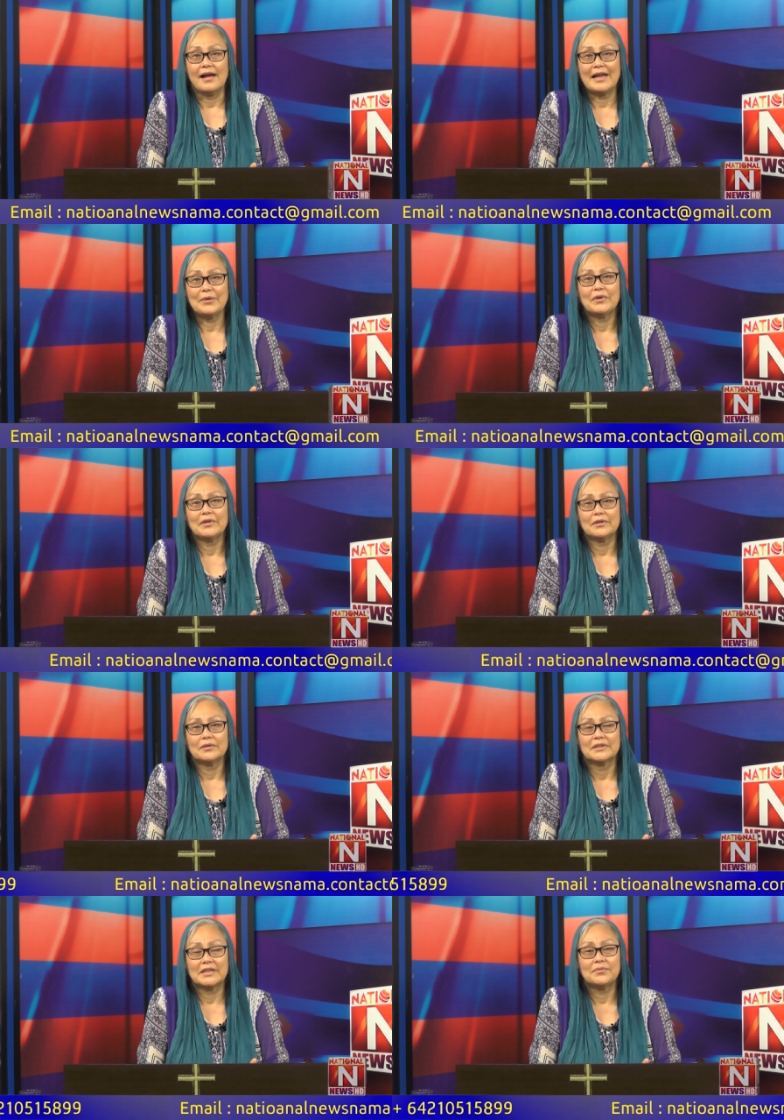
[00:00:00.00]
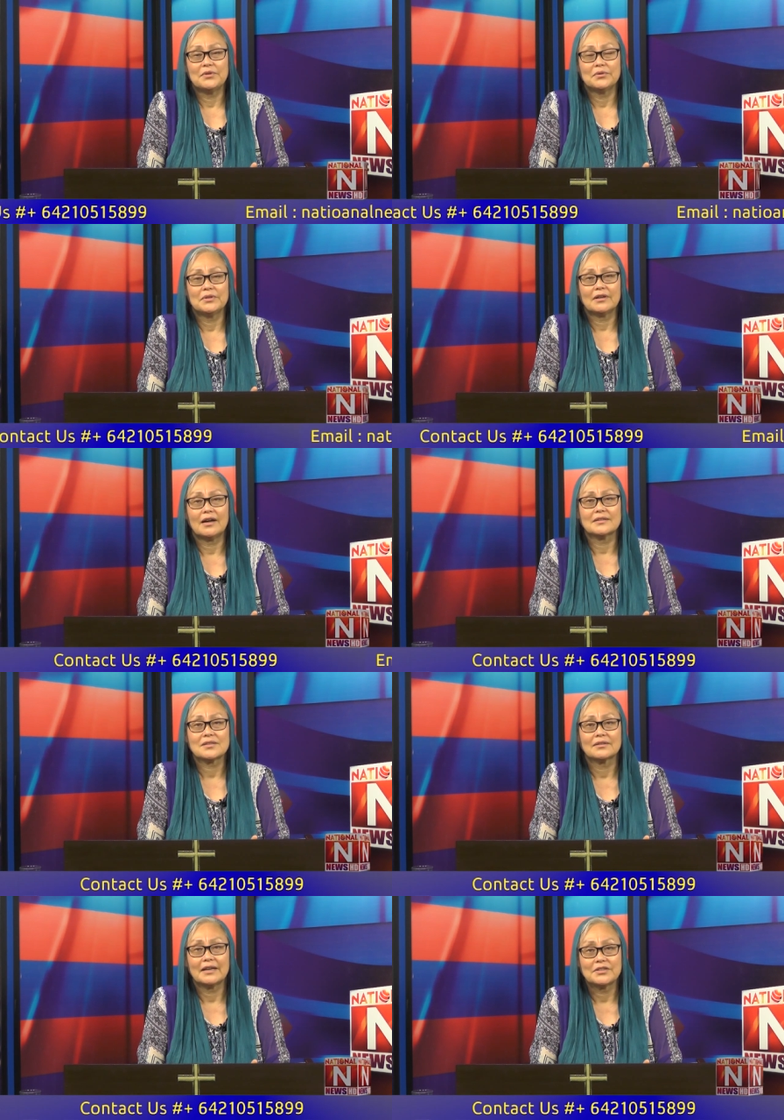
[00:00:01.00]
I will give you the
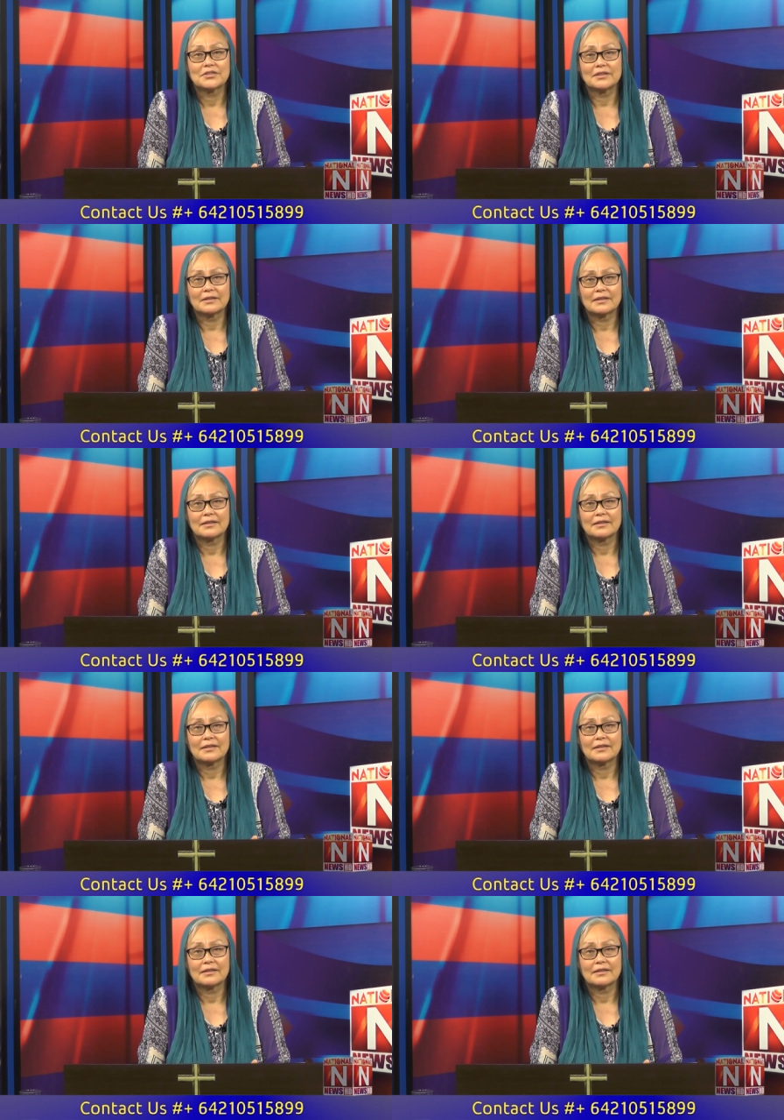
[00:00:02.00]
consolation.